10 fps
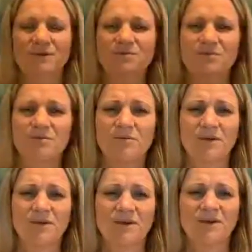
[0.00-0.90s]
that was
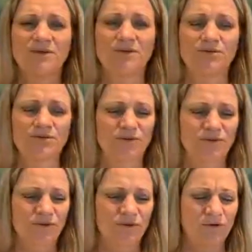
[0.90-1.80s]
probably a bit confusing
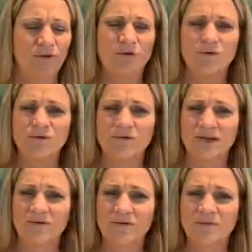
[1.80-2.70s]
for those that
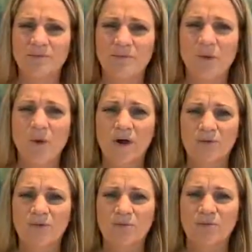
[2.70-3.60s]
haven't walked
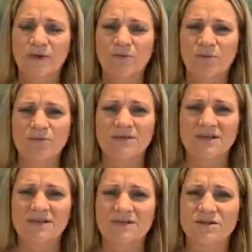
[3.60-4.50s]
through the breath
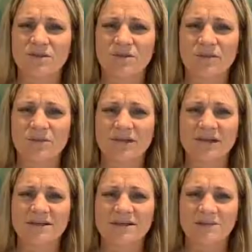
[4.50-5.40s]
process. It's on
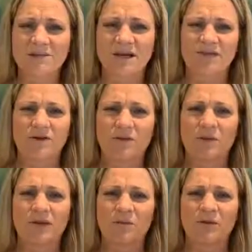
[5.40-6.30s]
replay. Deep
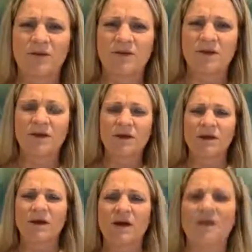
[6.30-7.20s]
diaphragmatic breathing.
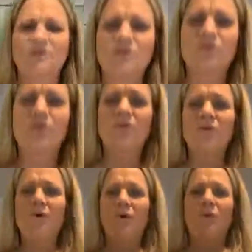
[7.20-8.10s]
I'll show
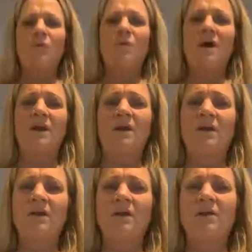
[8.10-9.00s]
you. 1,
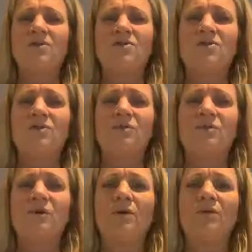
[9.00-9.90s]

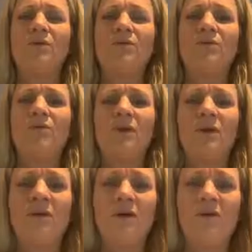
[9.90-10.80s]
2,
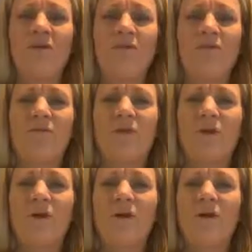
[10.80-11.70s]
3,
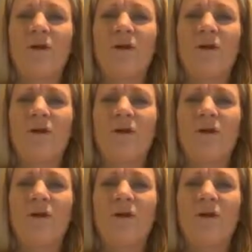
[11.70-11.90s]
4,